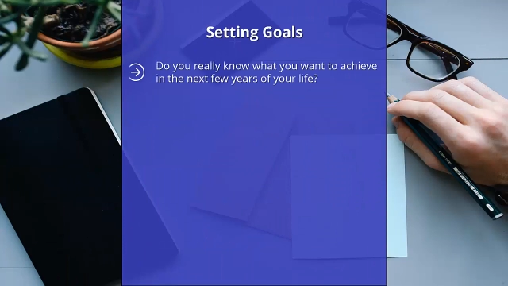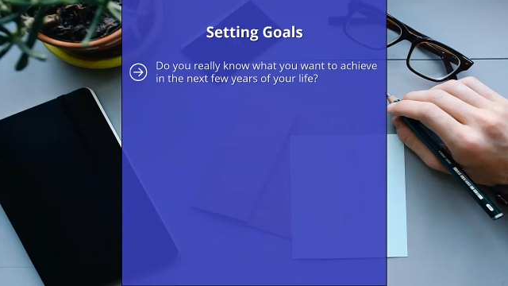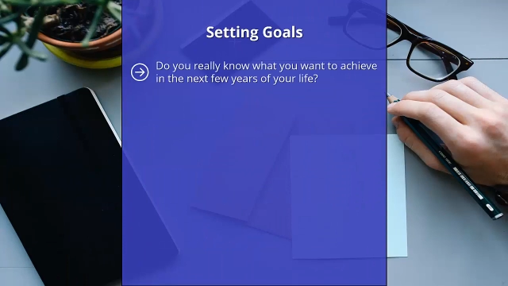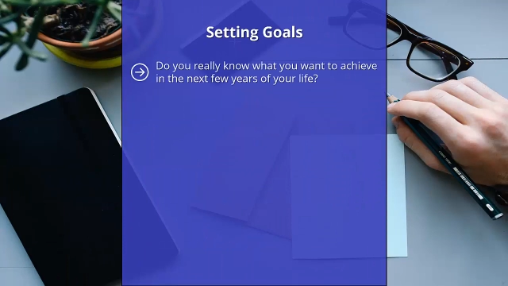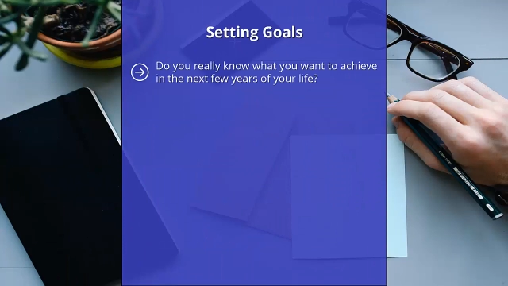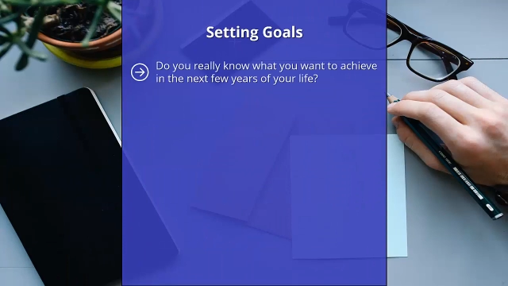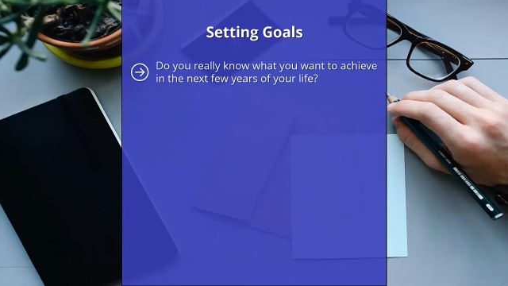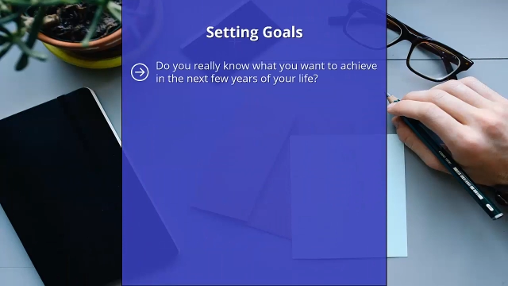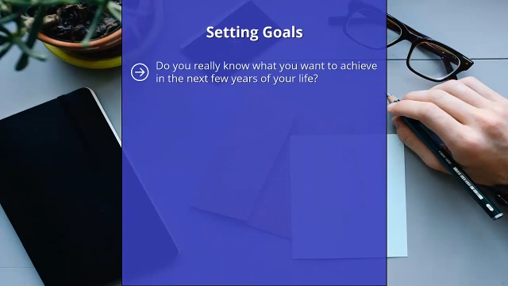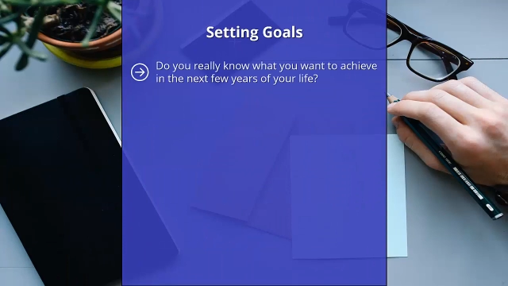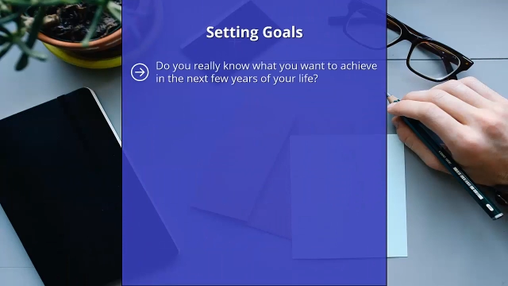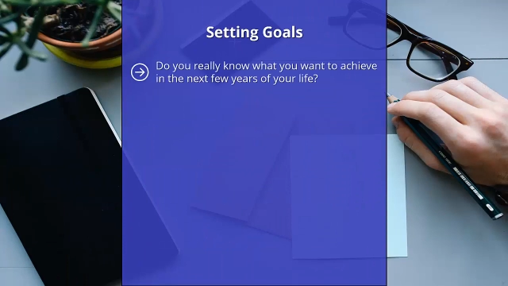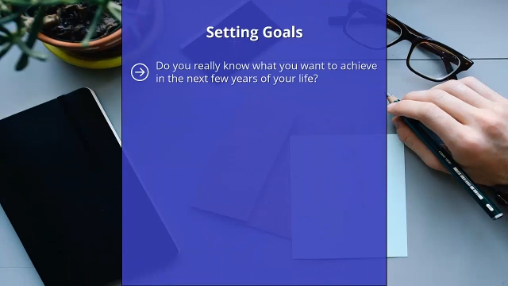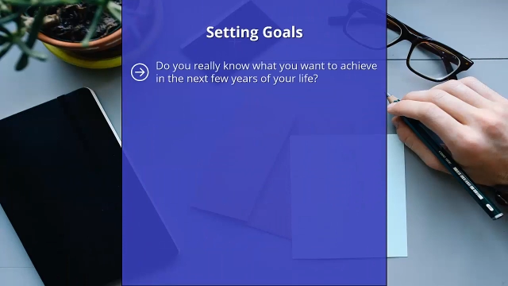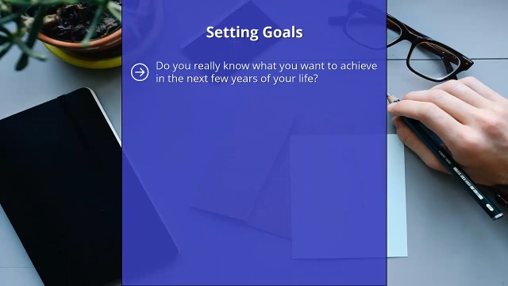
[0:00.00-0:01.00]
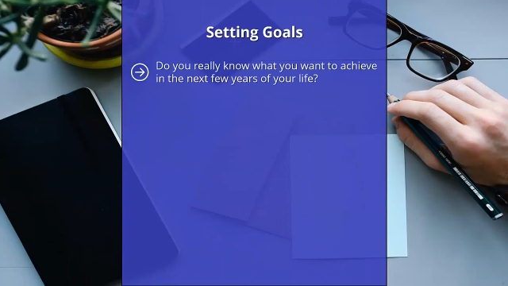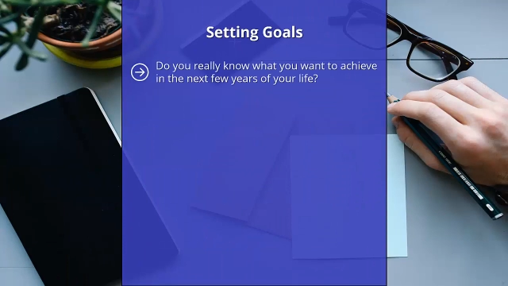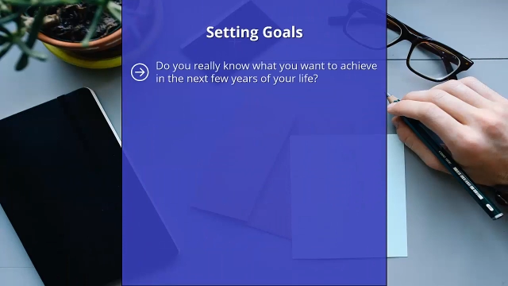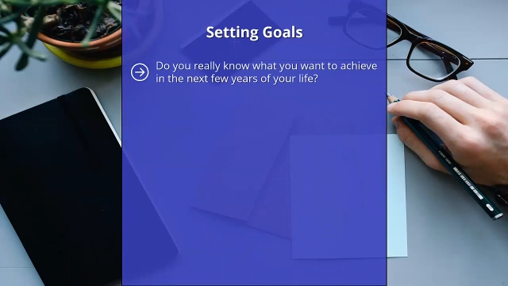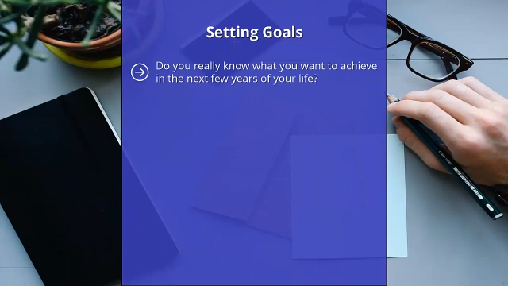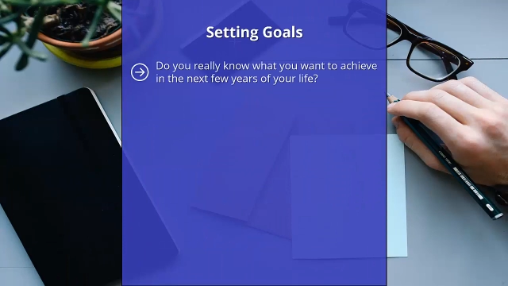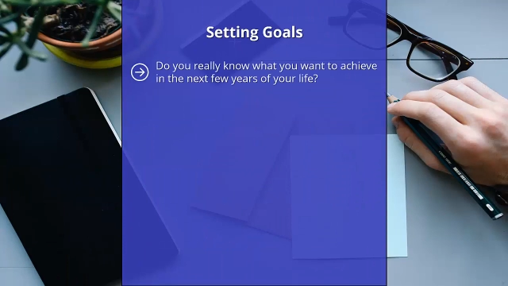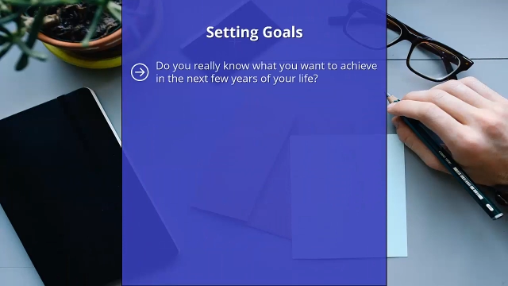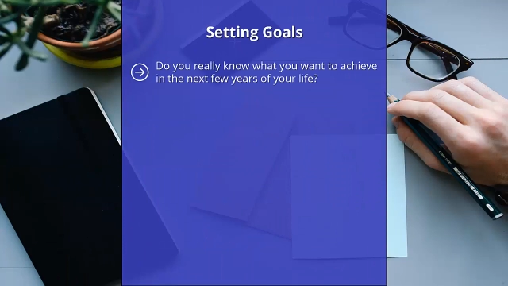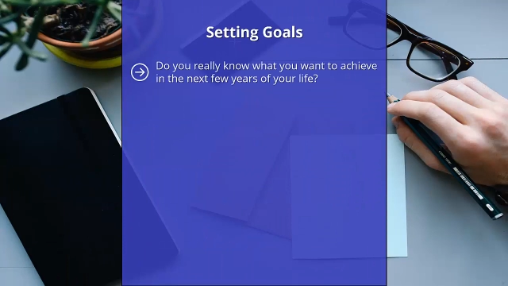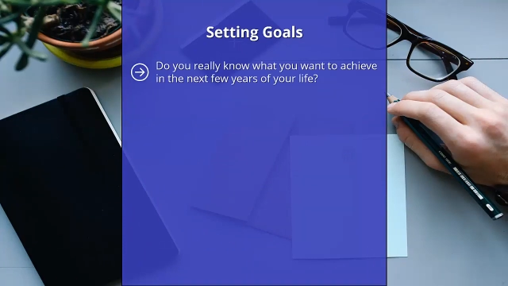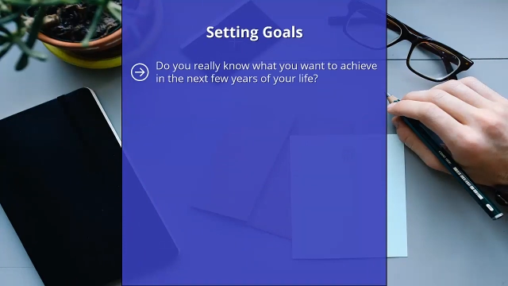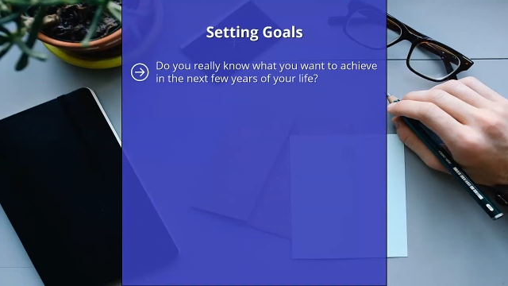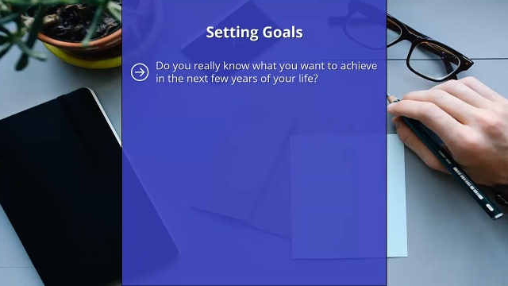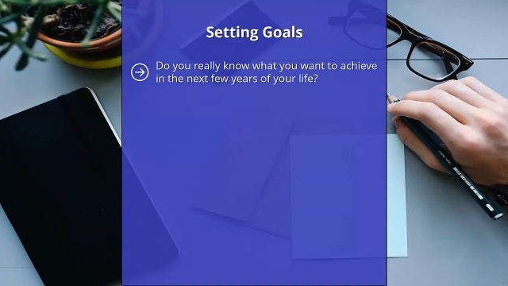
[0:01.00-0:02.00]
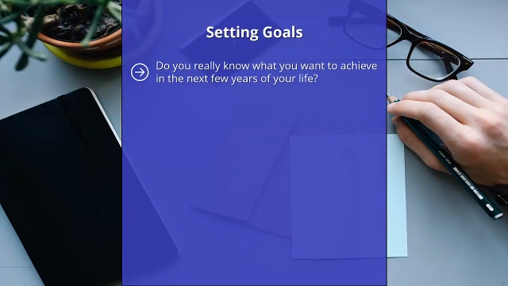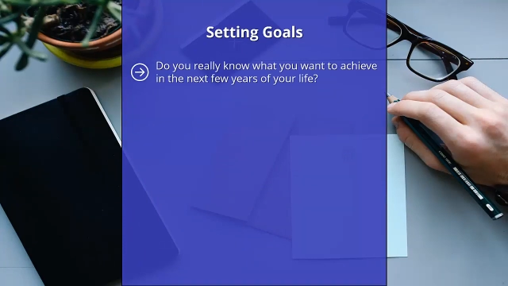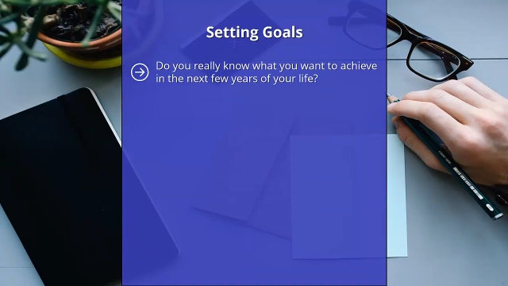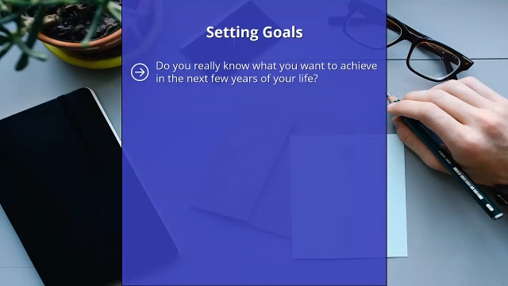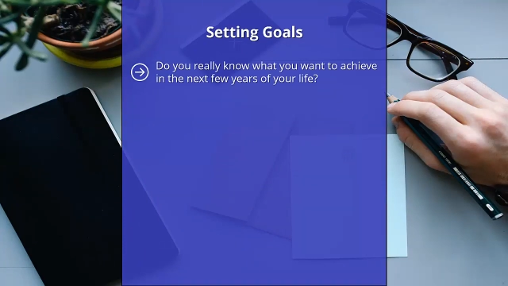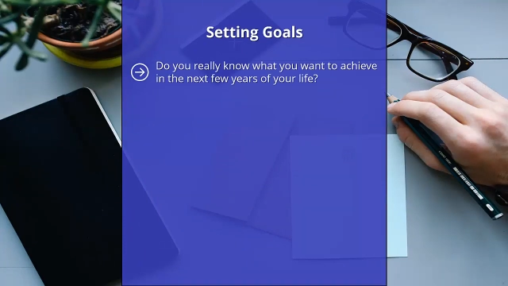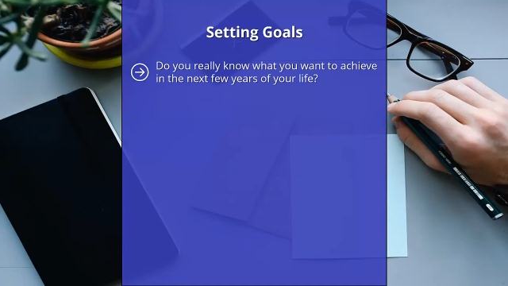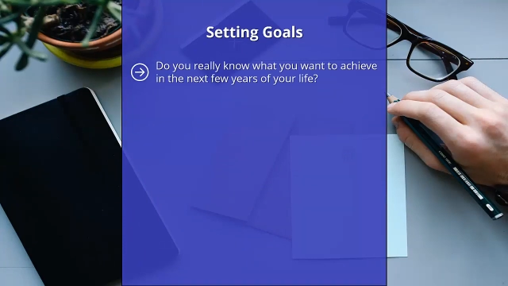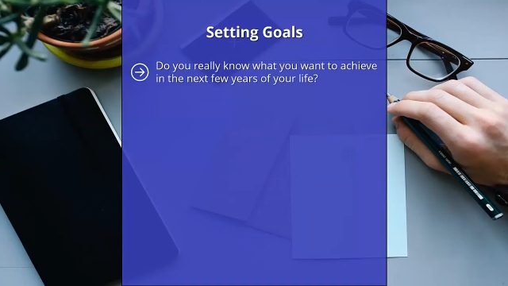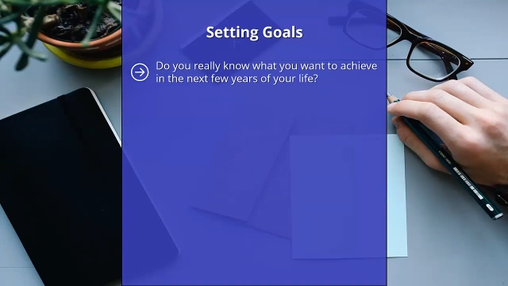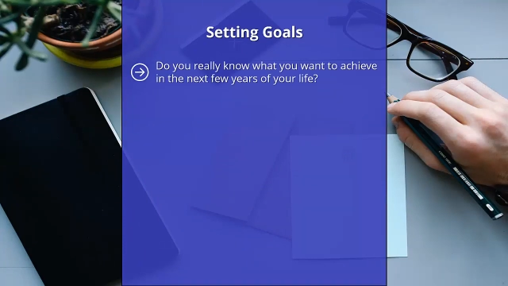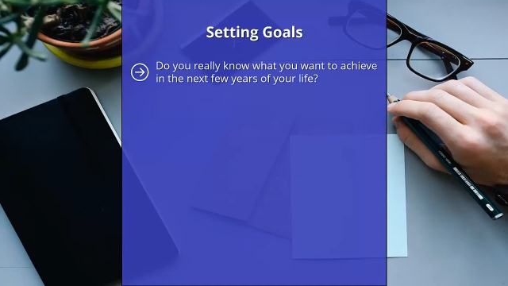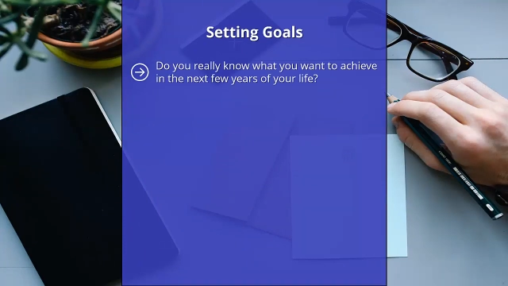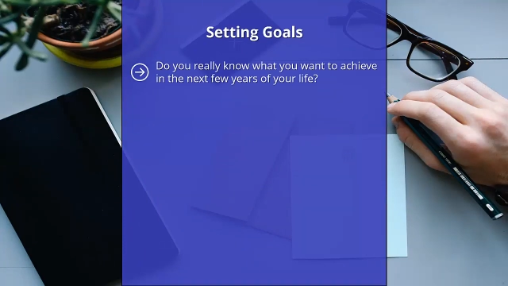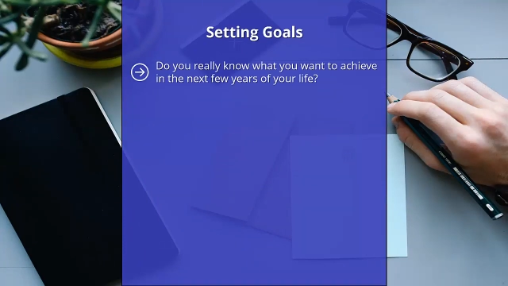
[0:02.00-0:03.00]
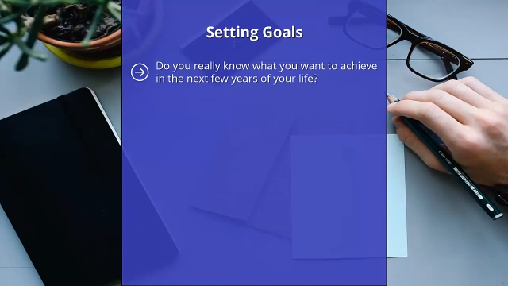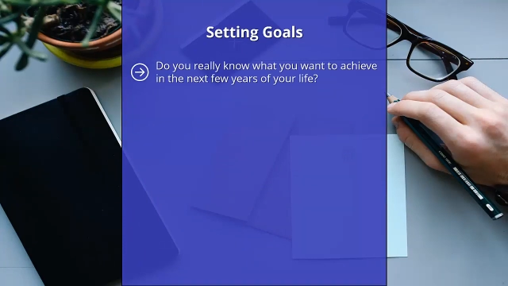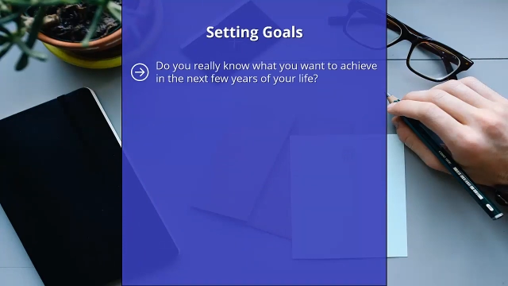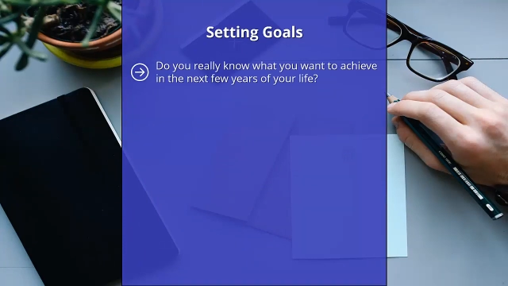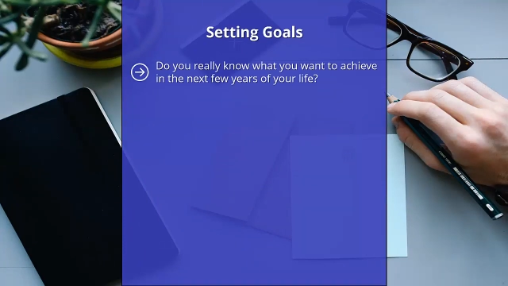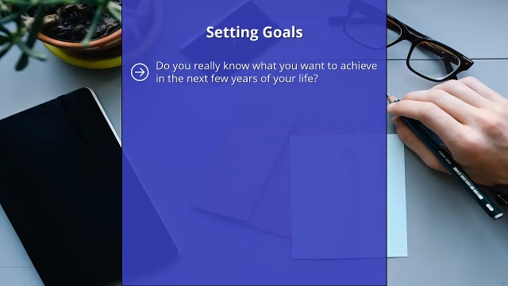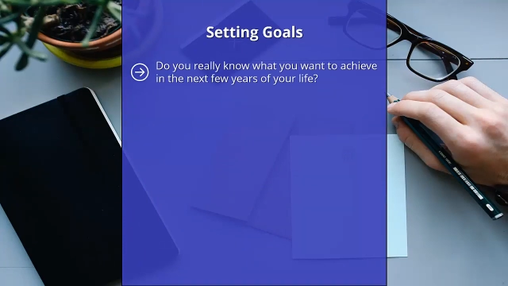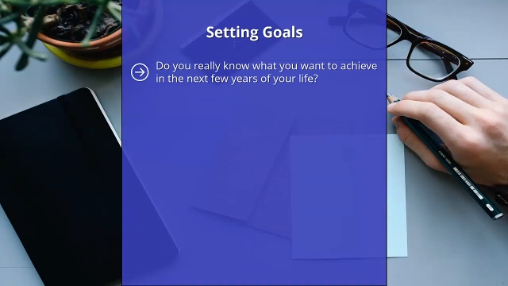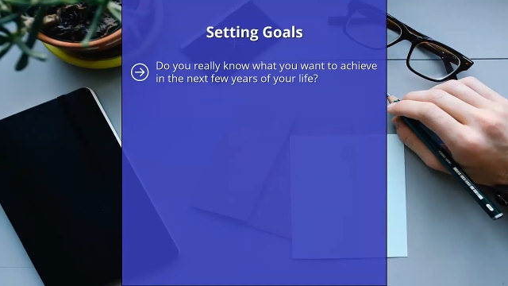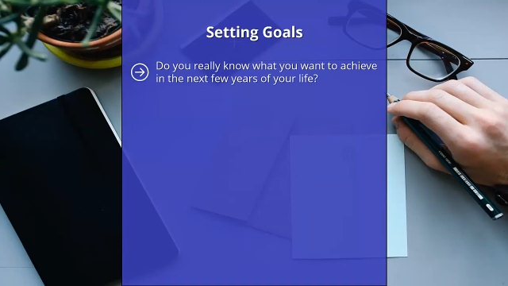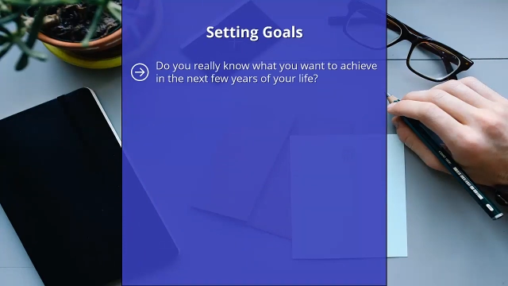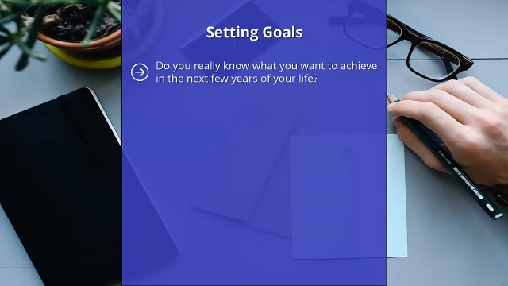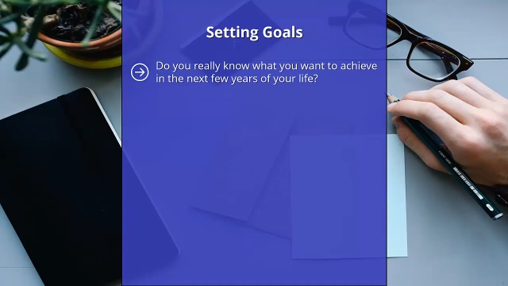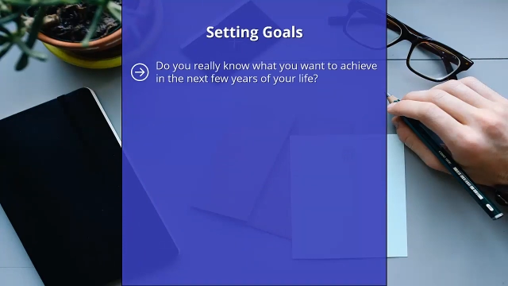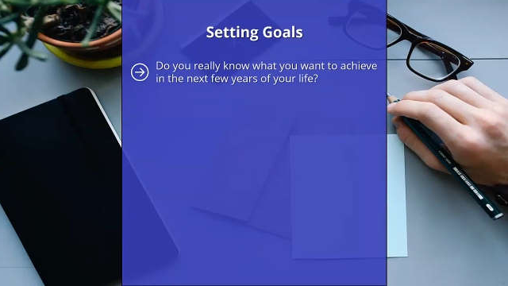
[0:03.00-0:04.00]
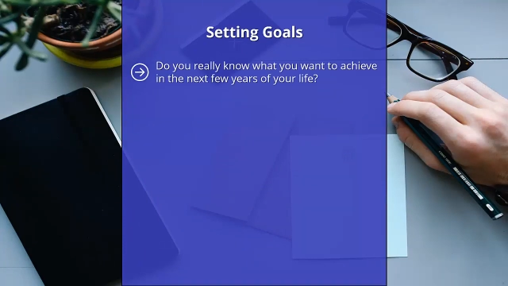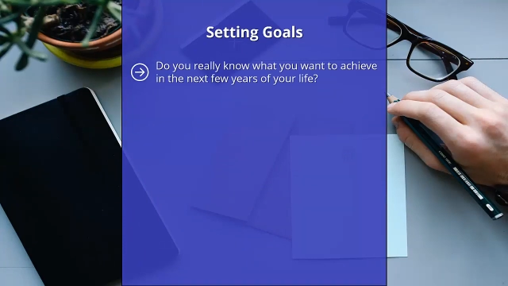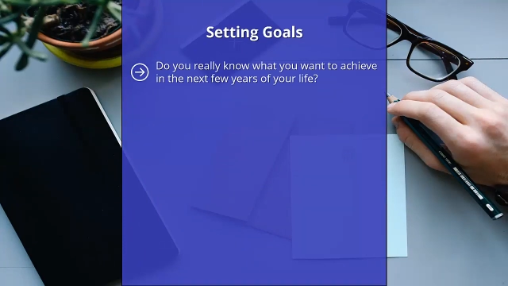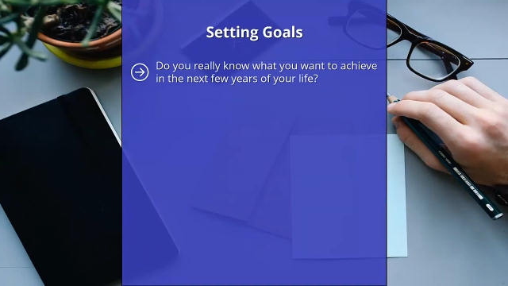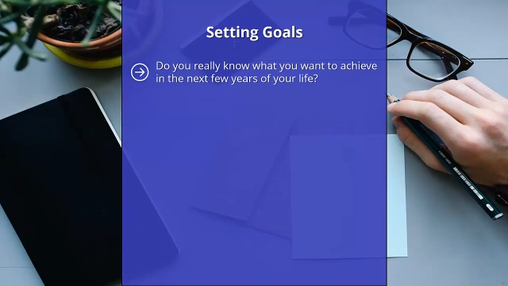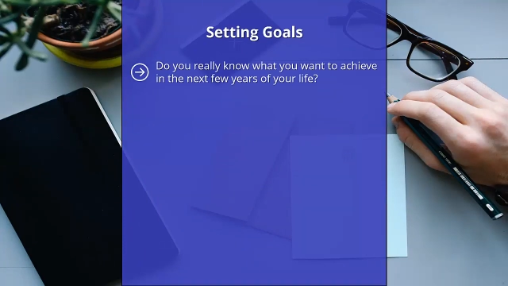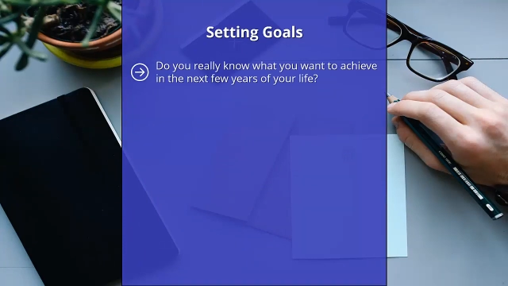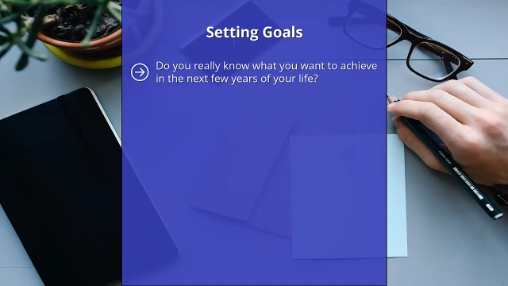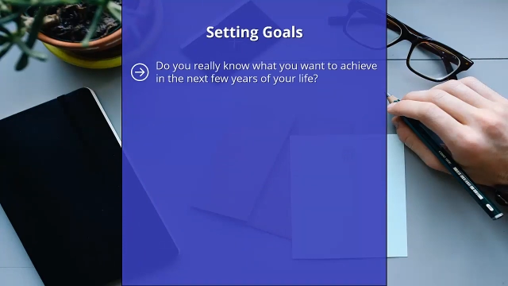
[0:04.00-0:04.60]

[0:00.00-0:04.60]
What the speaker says: [unreadable: no face in view]